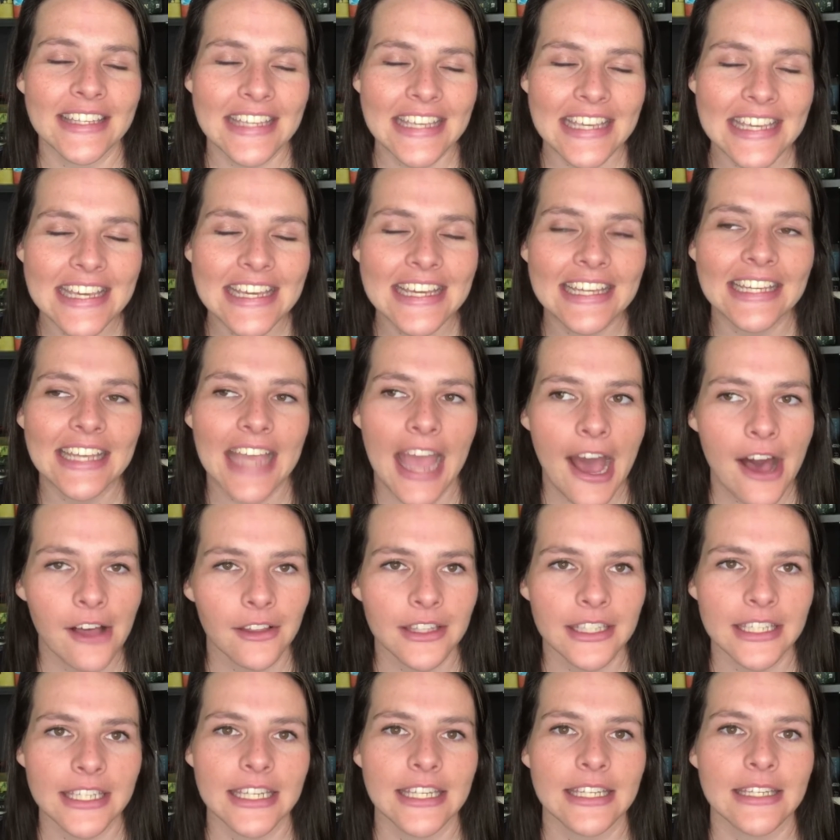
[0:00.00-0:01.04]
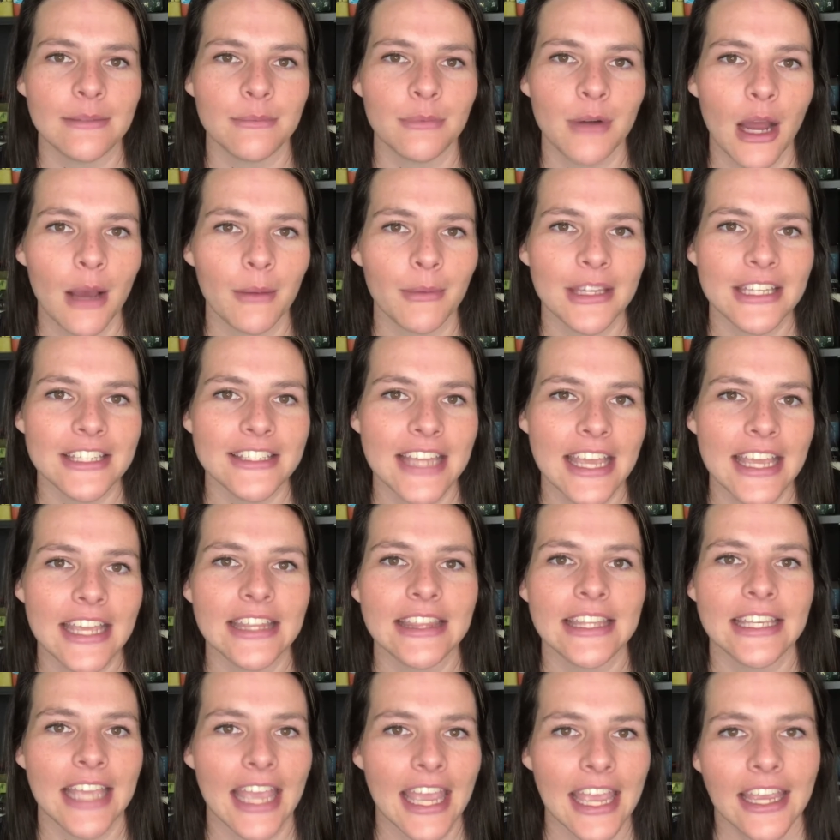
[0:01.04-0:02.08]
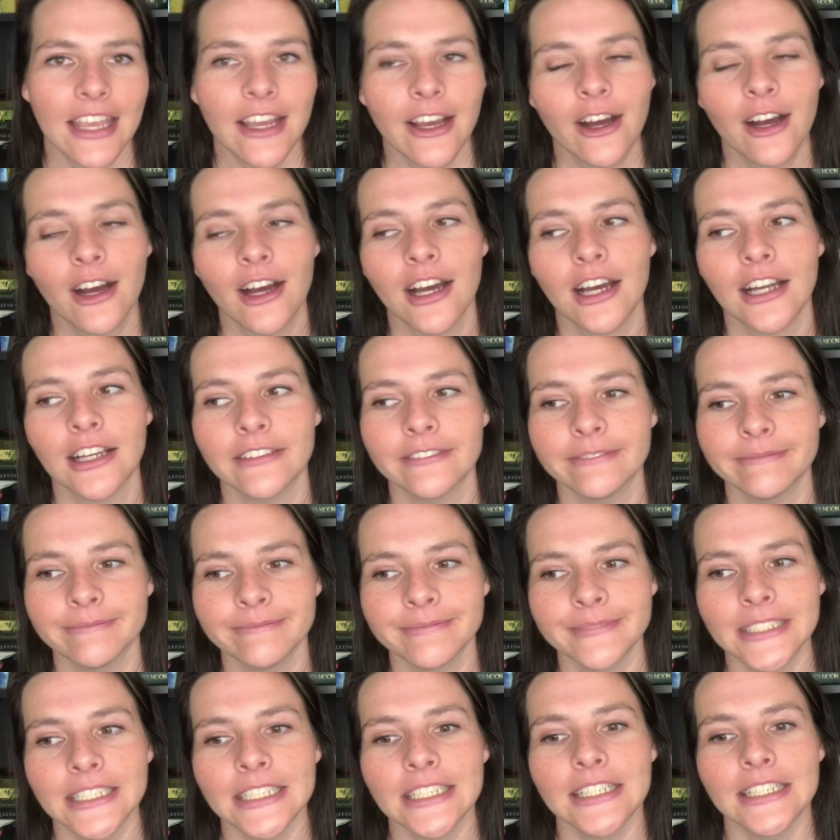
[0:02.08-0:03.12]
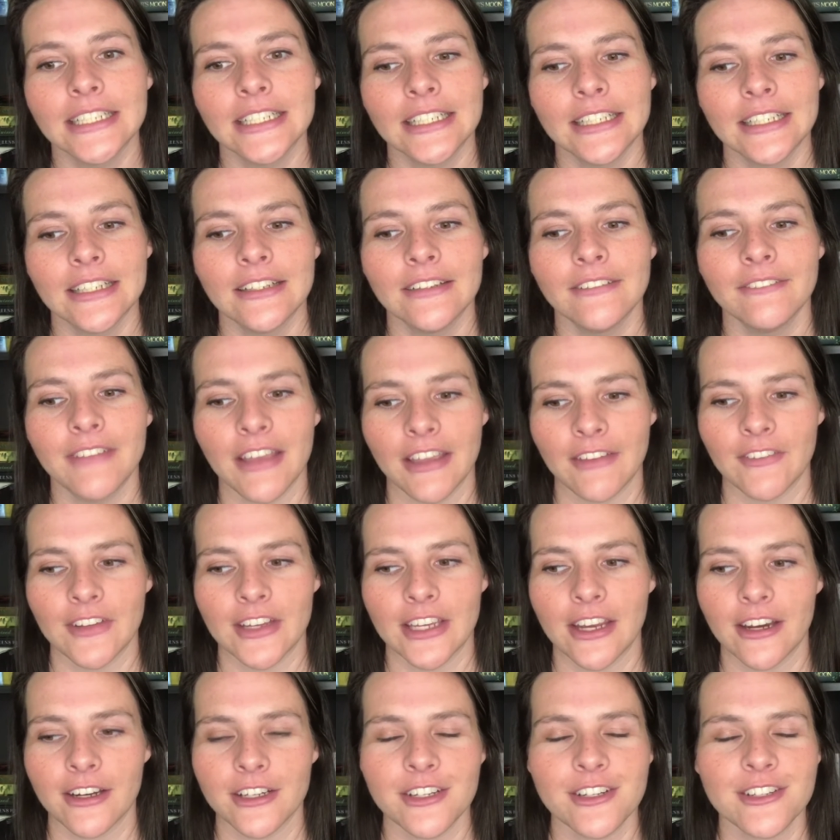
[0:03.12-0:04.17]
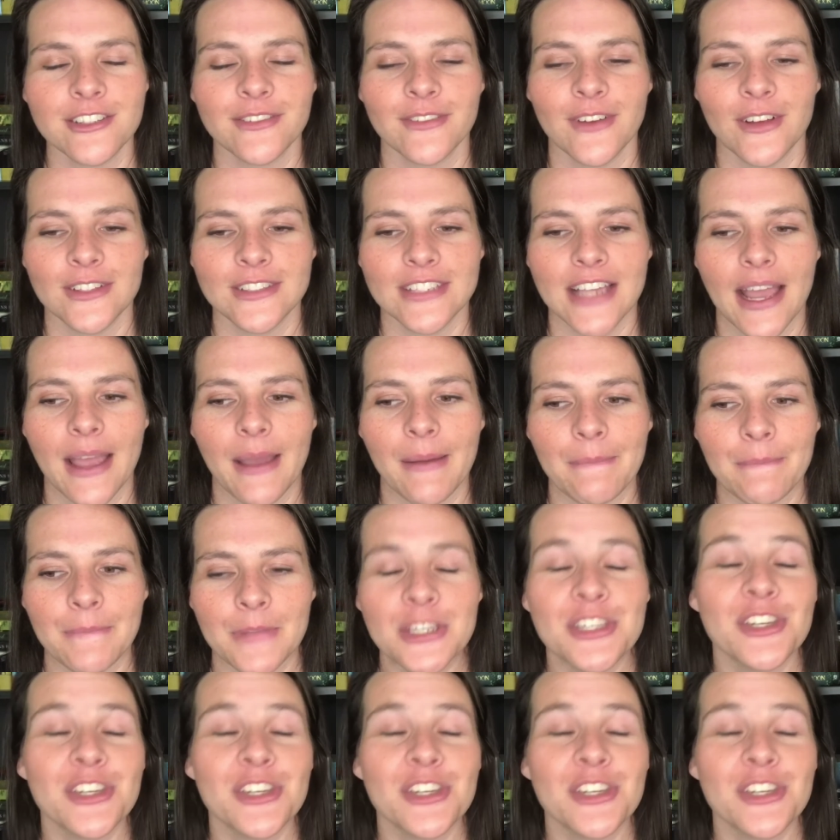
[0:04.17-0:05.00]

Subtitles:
He and Kaladin probably take the cake on favorite characters of all time.